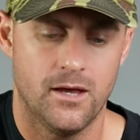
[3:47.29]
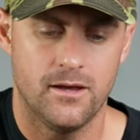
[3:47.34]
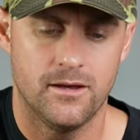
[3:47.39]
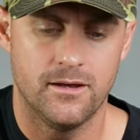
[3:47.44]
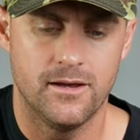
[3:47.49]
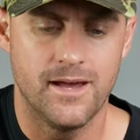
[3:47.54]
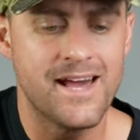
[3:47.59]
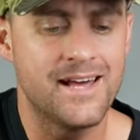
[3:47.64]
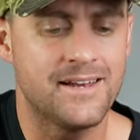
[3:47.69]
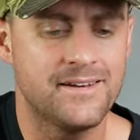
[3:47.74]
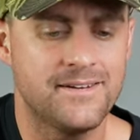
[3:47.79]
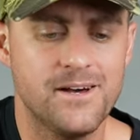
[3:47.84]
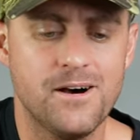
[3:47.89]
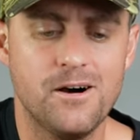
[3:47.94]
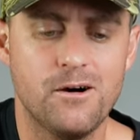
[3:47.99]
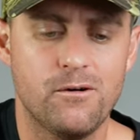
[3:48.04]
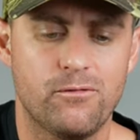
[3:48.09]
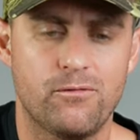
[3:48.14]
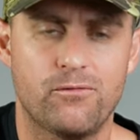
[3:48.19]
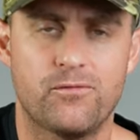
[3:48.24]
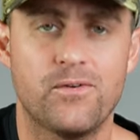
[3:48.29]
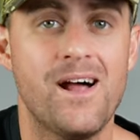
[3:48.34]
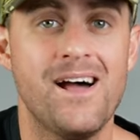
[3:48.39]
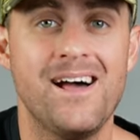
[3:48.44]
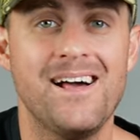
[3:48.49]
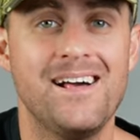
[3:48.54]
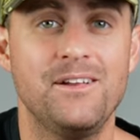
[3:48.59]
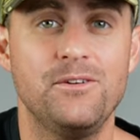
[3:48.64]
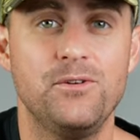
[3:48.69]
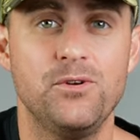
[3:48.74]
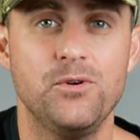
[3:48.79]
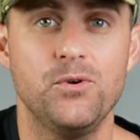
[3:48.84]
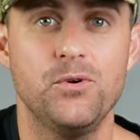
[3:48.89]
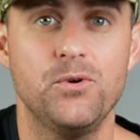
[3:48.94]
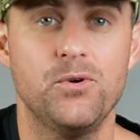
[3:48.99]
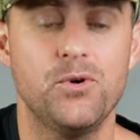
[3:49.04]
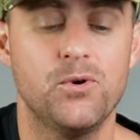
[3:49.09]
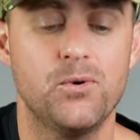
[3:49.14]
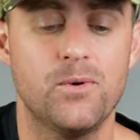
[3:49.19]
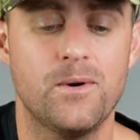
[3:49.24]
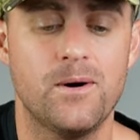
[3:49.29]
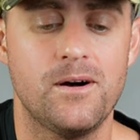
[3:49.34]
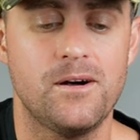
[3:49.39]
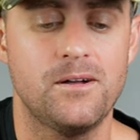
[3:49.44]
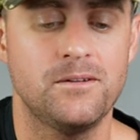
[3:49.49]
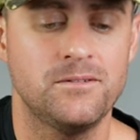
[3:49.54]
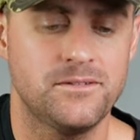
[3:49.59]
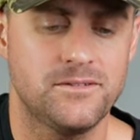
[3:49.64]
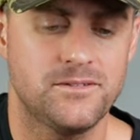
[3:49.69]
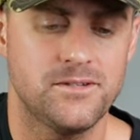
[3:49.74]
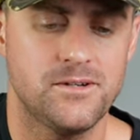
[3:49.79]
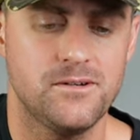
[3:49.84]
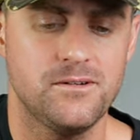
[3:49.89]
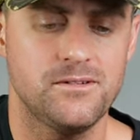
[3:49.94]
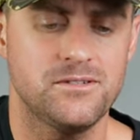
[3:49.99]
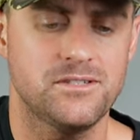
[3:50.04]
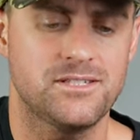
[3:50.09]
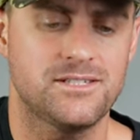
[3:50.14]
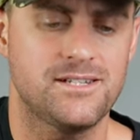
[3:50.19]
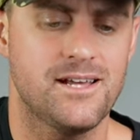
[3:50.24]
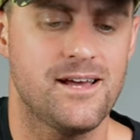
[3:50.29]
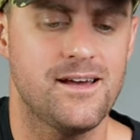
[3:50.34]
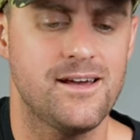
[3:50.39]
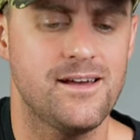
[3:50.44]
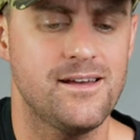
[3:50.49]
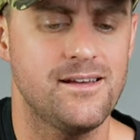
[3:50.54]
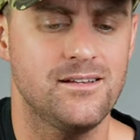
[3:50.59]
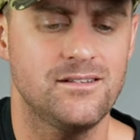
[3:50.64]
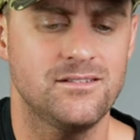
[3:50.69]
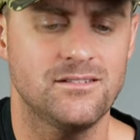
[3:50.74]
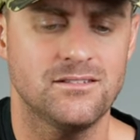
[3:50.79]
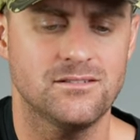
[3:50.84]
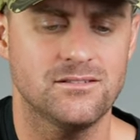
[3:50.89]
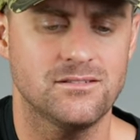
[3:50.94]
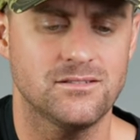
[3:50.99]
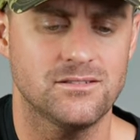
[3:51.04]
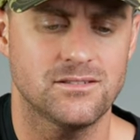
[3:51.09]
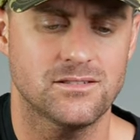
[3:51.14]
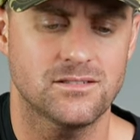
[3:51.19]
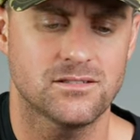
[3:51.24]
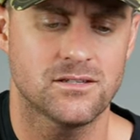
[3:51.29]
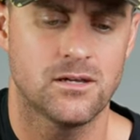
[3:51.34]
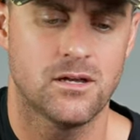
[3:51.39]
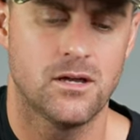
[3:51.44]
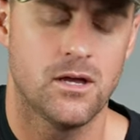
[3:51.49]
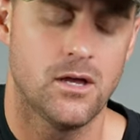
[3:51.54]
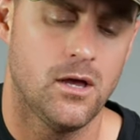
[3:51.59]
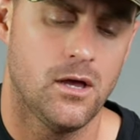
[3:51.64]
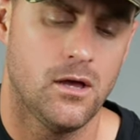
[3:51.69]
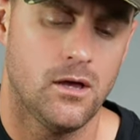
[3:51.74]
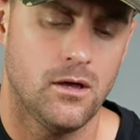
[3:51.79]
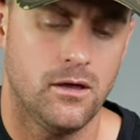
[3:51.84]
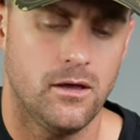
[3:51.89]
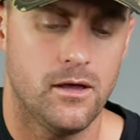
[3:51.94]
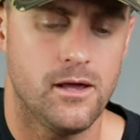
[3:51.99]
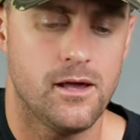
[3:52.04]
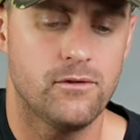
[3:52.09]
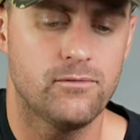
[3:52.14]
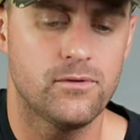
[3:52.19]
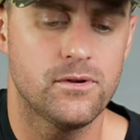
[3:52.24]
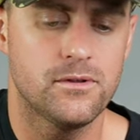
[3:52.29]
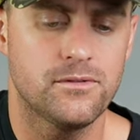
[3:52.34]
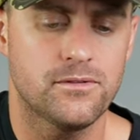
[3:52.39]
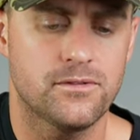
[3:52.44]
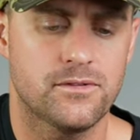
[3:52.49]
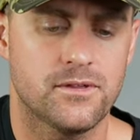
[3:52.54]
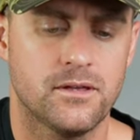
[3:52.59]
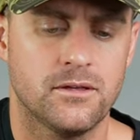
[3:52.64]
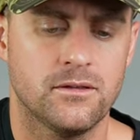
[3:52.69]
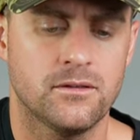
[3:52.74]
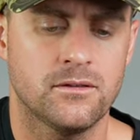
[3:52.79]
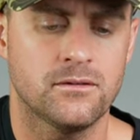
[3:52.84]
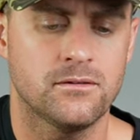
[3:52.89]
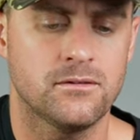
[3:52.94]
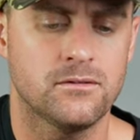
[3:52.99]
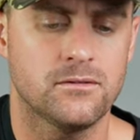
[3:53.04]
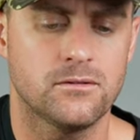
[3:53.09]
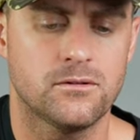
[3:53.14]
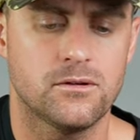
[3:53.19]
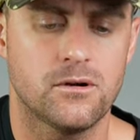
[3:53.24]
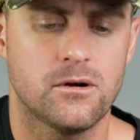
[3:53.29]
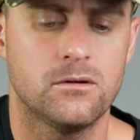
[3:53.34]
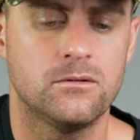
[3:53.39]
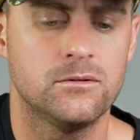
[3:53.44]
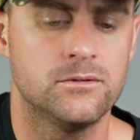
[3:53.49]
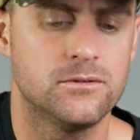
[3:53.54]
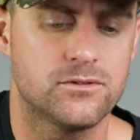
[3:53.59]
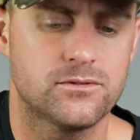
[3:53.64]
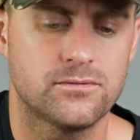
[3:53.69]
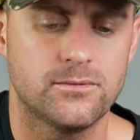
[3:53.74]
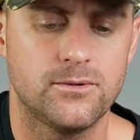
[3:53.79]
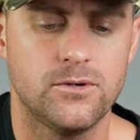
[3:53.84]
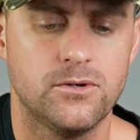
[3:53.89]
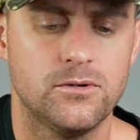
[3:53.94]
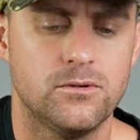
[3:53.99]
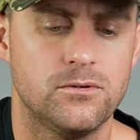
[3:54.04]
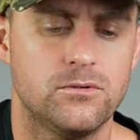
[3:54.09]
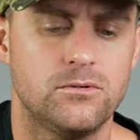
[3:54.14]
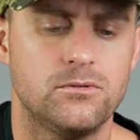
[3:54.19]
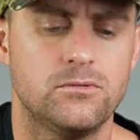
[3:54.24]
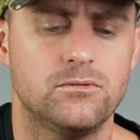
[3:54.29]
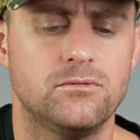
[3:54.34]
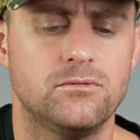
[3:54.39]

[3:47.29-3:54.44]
And a friend who understands everything you're going through.